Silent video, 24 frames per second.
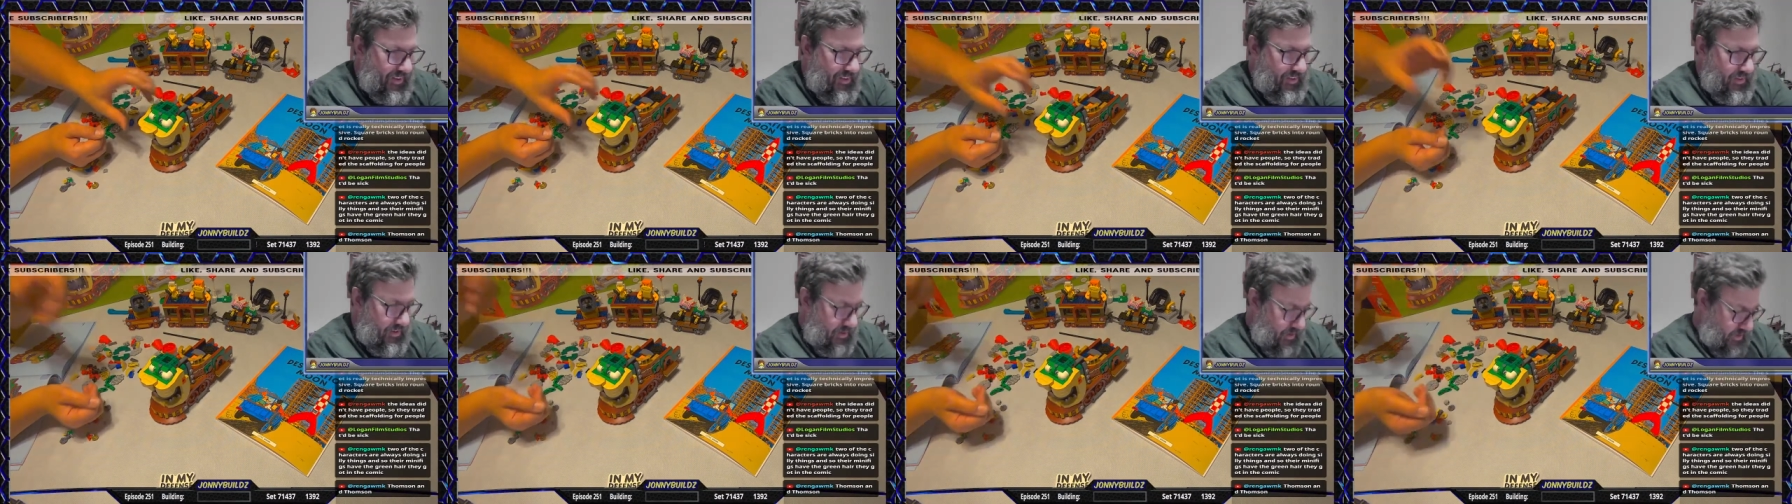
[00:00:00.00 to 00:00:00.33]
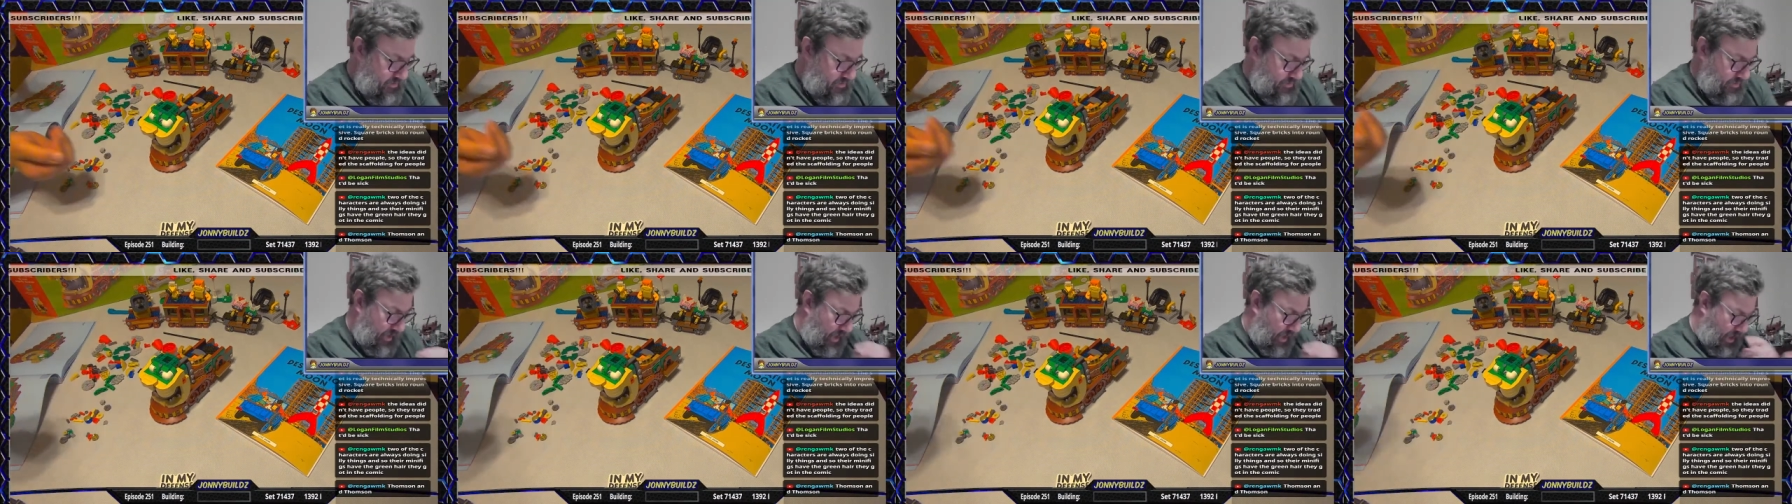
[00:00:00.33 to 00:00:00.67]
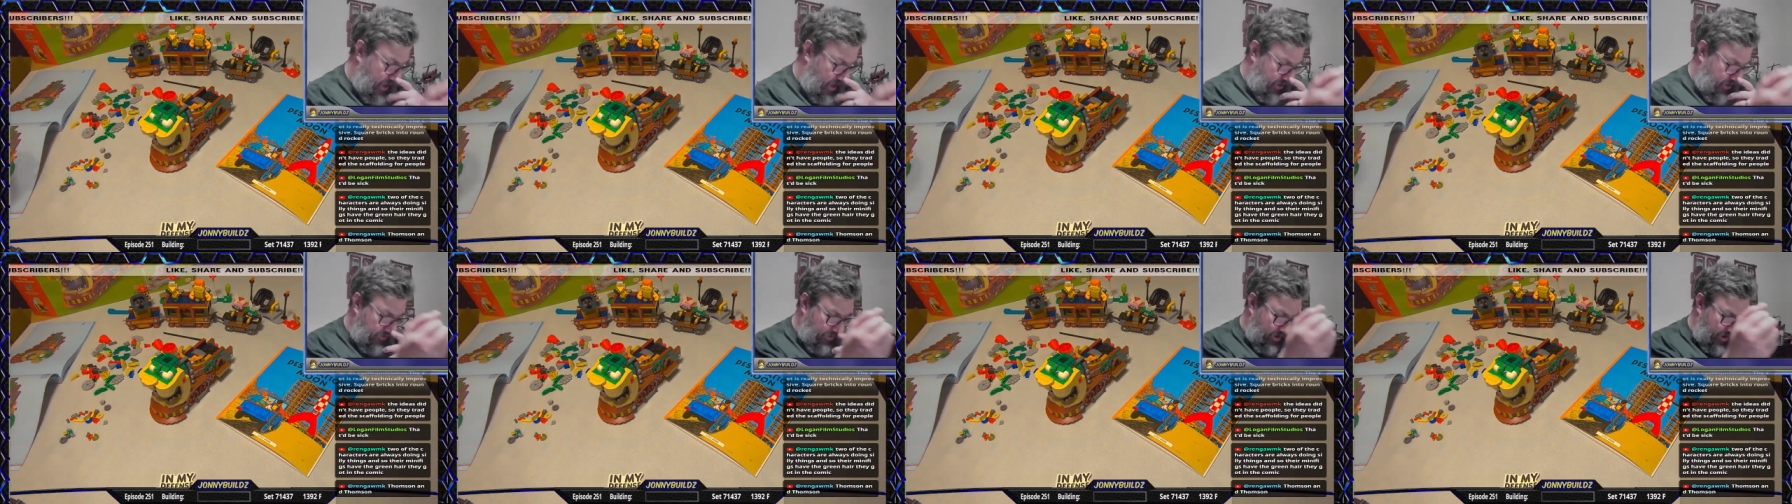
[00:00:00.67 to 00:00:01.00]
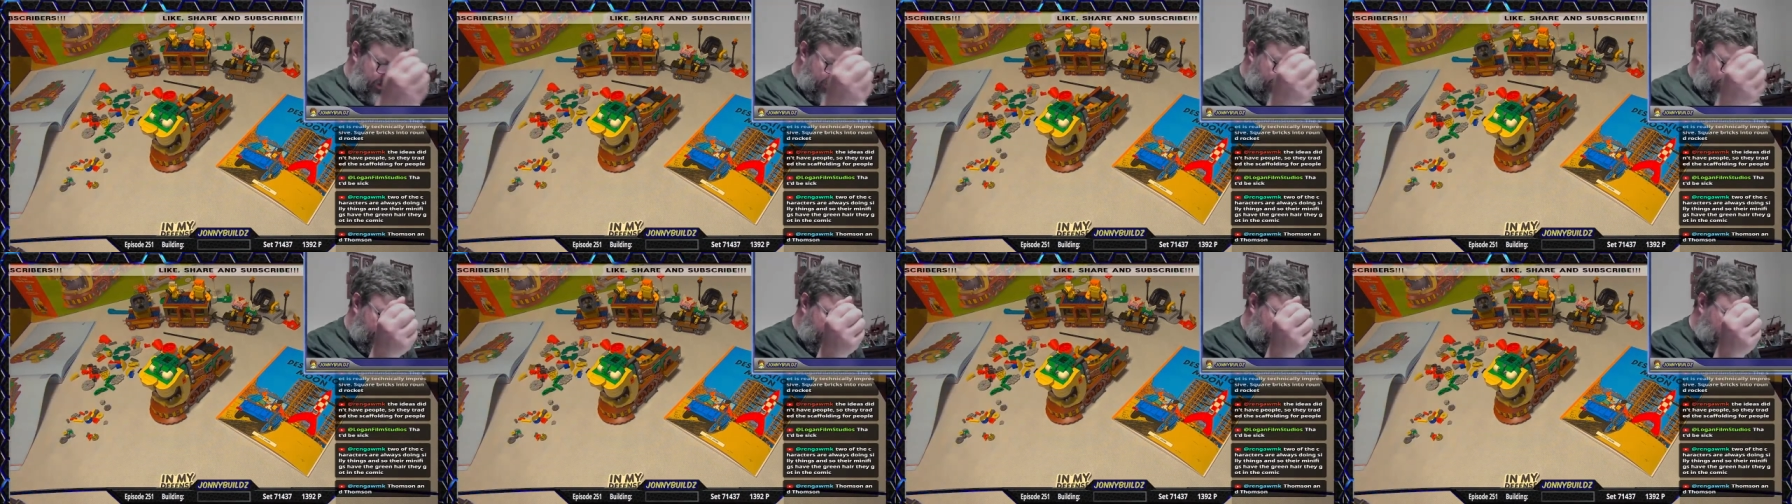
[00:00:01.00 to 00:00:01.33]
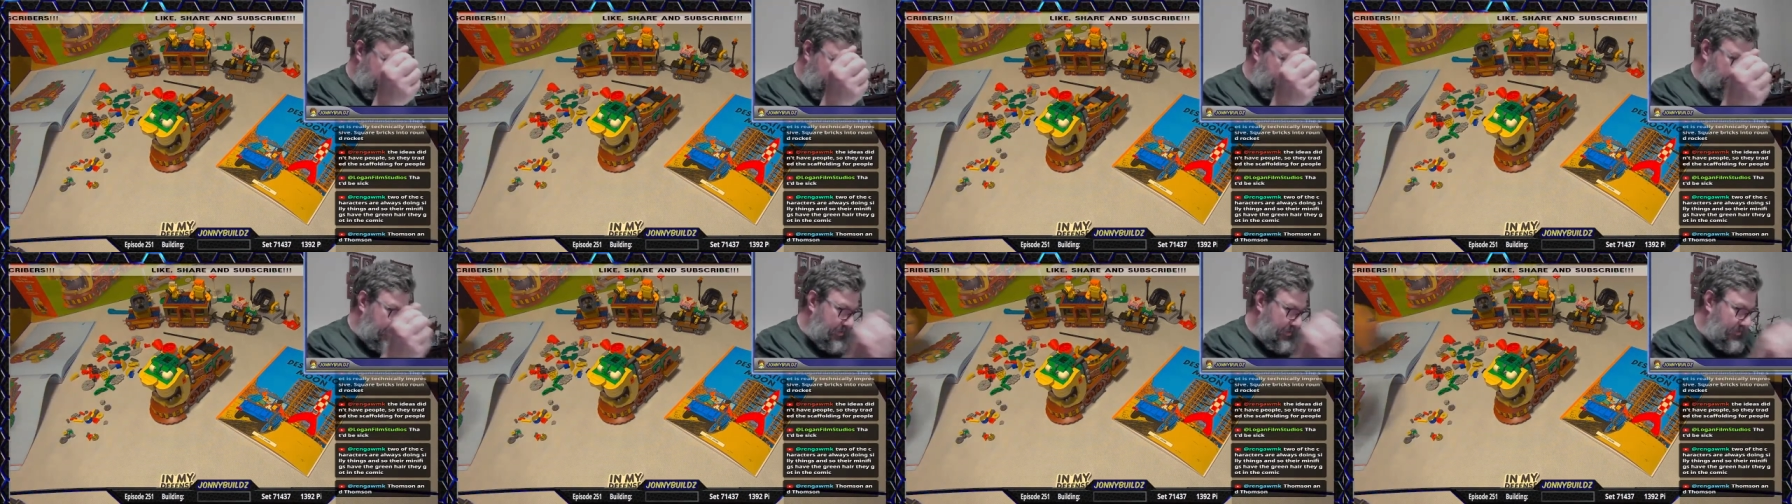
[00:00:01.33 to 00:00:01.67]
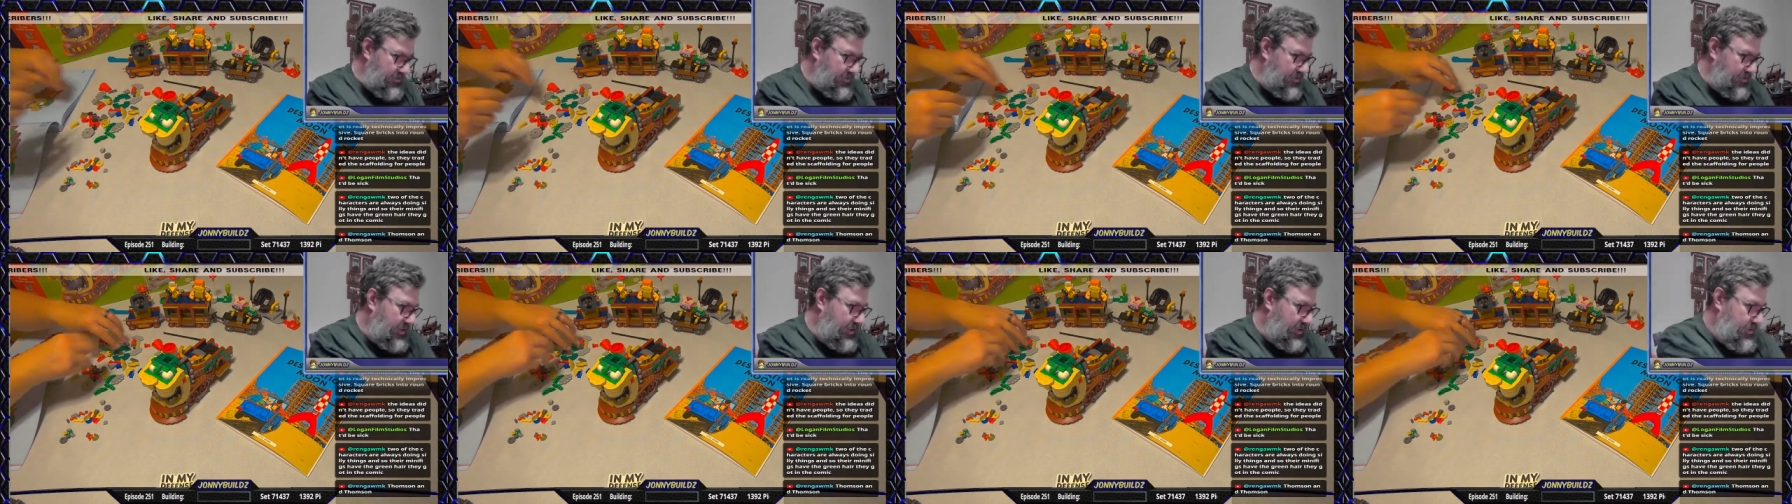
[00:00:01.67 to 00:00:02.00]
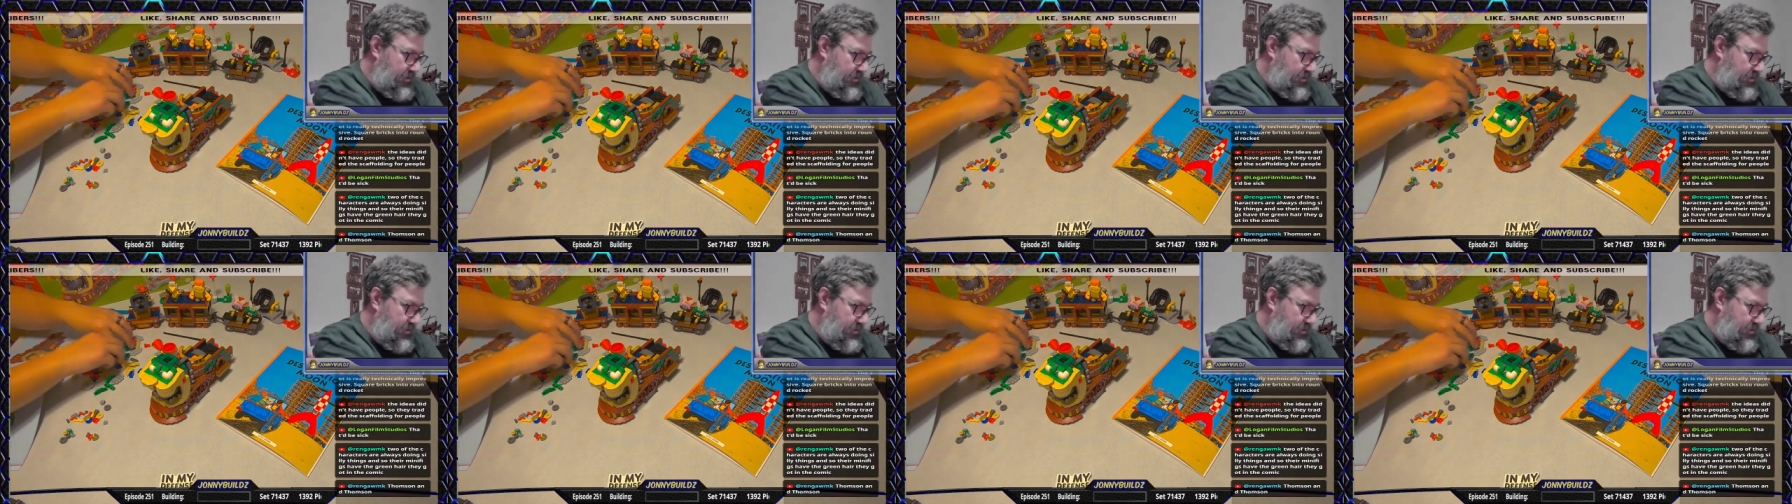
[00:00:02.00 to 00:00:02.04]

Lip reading: He's blind right now, but that's okay.